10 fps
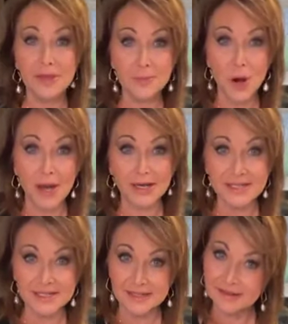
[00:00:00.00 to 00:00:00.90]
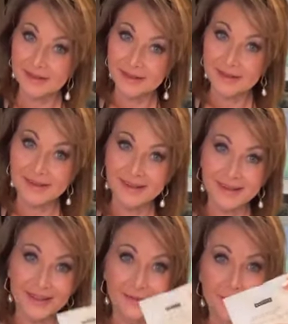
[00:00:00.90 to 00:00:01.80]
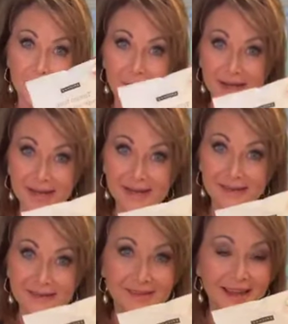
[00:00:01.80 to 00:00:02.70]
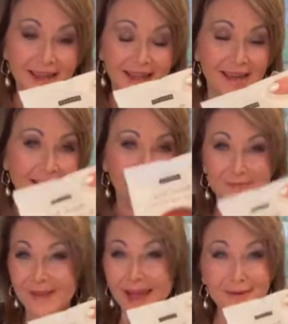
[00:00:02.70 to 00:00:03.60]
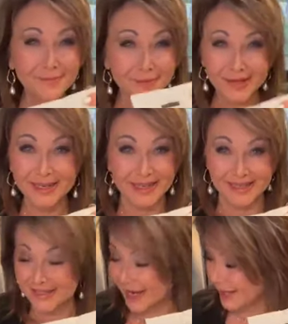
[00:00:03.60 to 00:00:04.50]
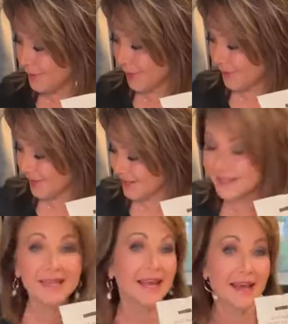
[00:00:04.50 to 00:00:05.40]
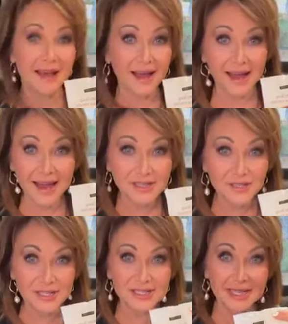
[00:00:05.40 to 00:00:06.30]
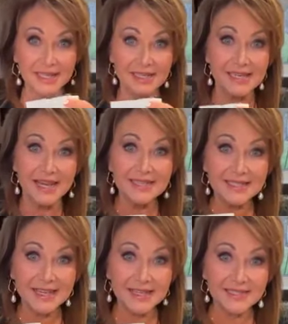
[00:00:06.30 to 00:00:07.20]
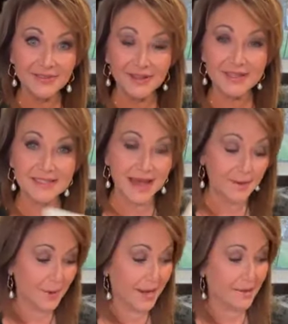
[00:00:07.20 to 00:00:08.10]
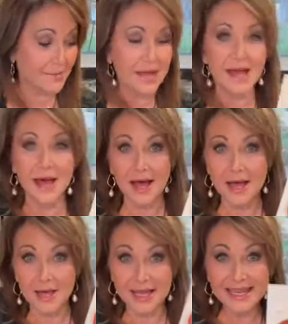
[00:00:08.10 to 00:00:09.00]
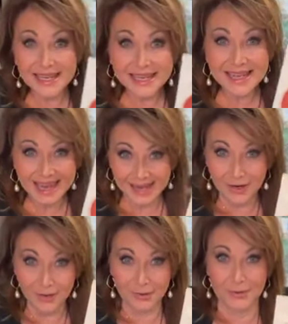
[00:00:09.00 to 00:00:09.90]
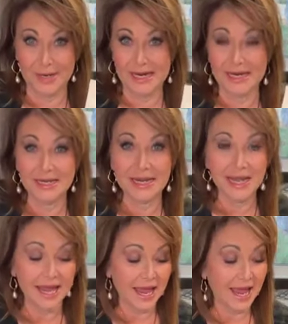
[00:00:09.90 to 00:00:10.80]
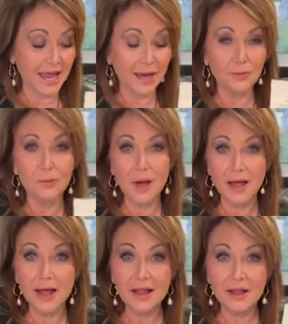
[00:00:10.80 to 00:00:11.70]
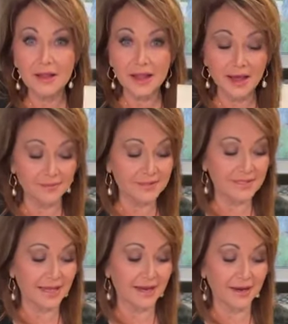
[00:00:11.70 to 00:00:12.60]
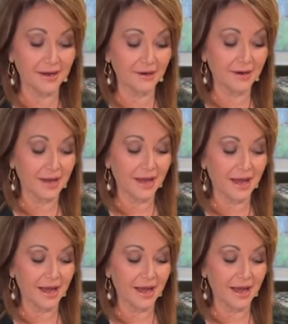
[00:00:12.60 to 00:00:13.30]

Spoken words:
with a product that we brought in, and I'm really excited about this. I actually did a taste test for this, hi Pam, in Calgary, and while I was there,